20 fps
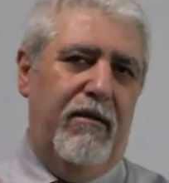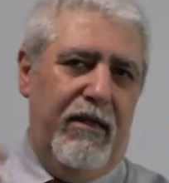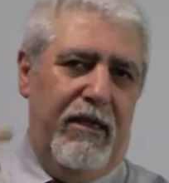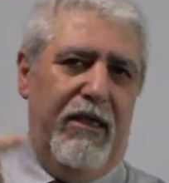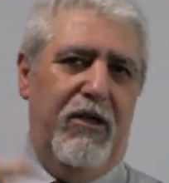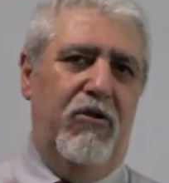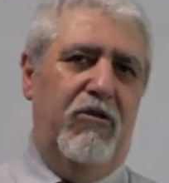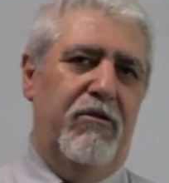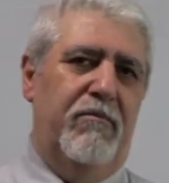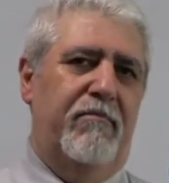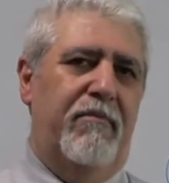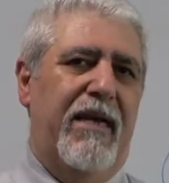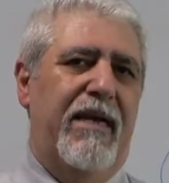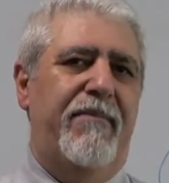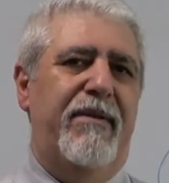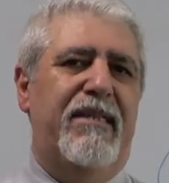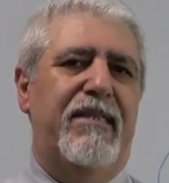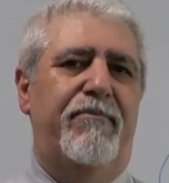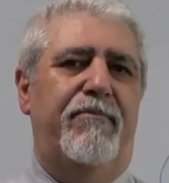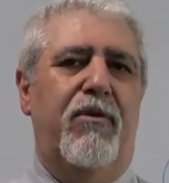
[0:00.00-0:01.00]

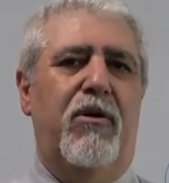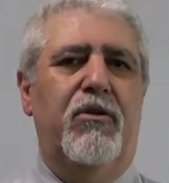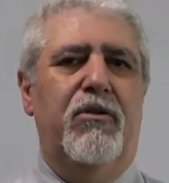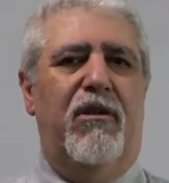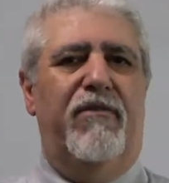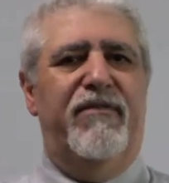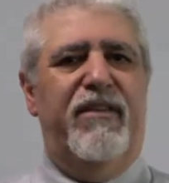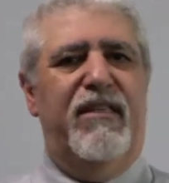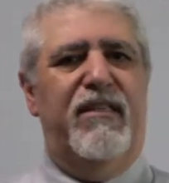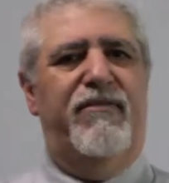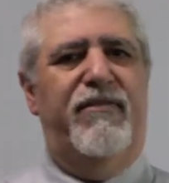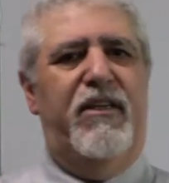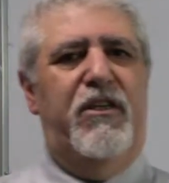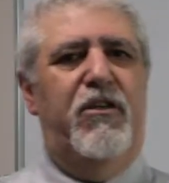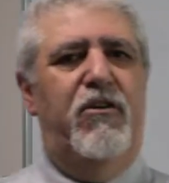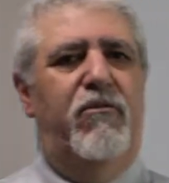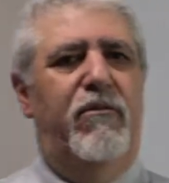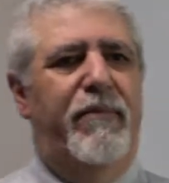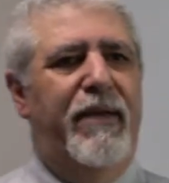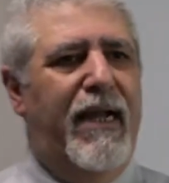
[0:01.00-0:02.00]
maybe the point of this
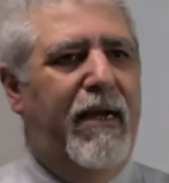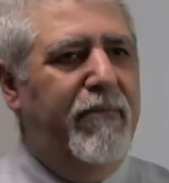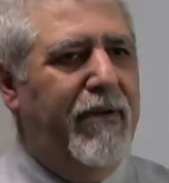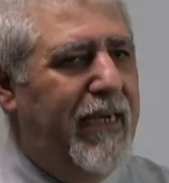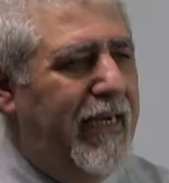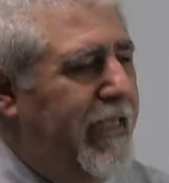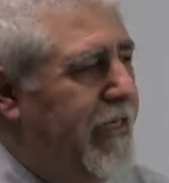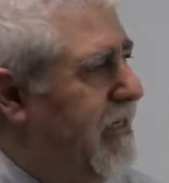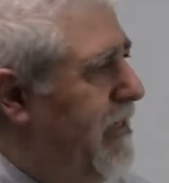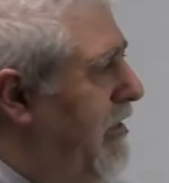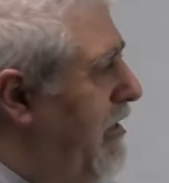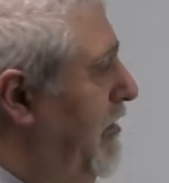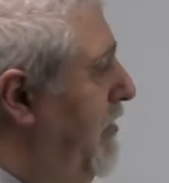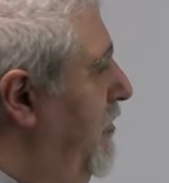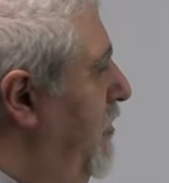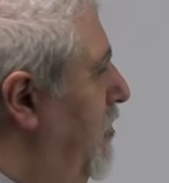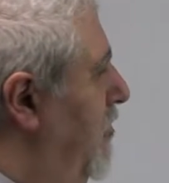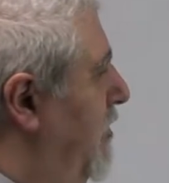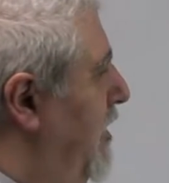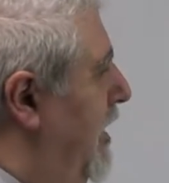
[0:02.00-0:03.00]
video will become clearer in a
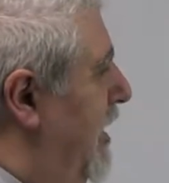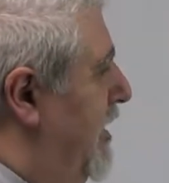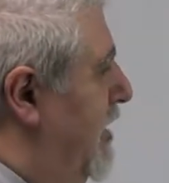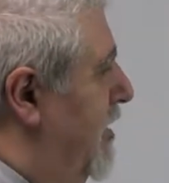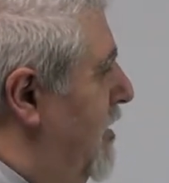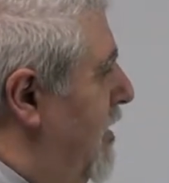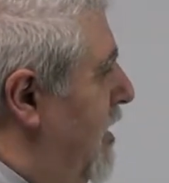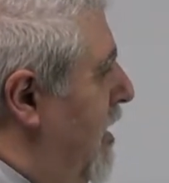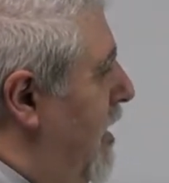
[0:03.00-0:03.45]
few minutes.